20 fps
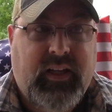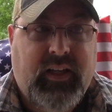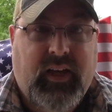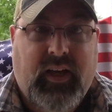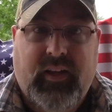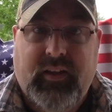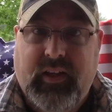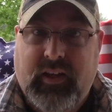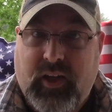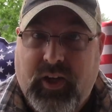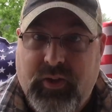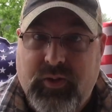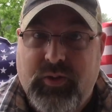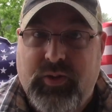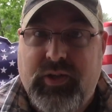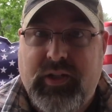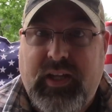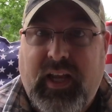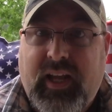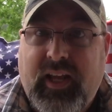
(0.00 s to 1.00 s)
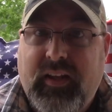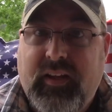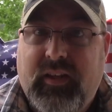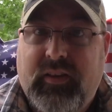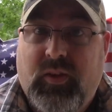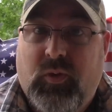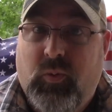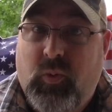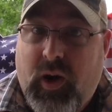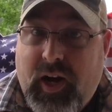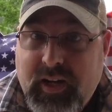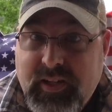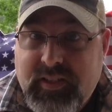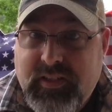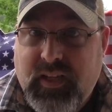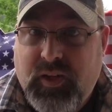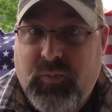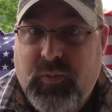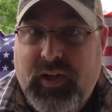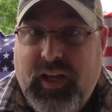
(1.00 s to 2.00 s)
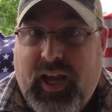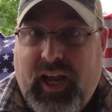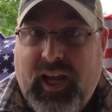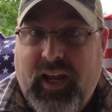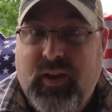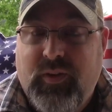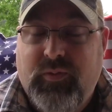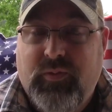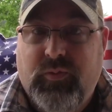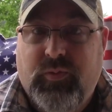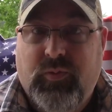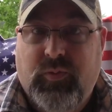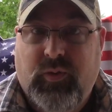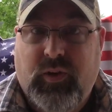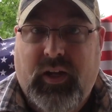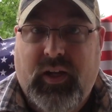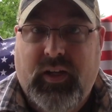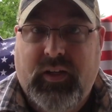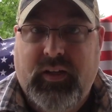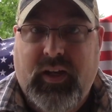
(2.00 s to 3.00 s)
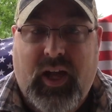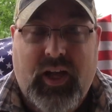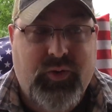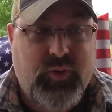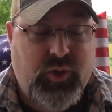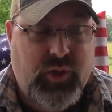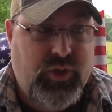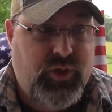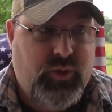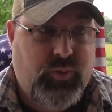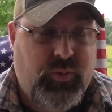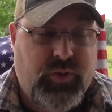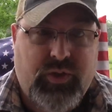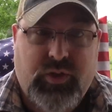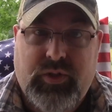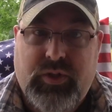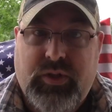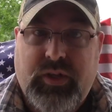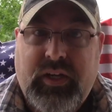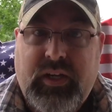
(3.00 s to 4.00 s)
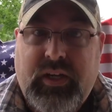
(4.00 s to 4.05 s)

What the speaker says: They understand that the rights that we have not just was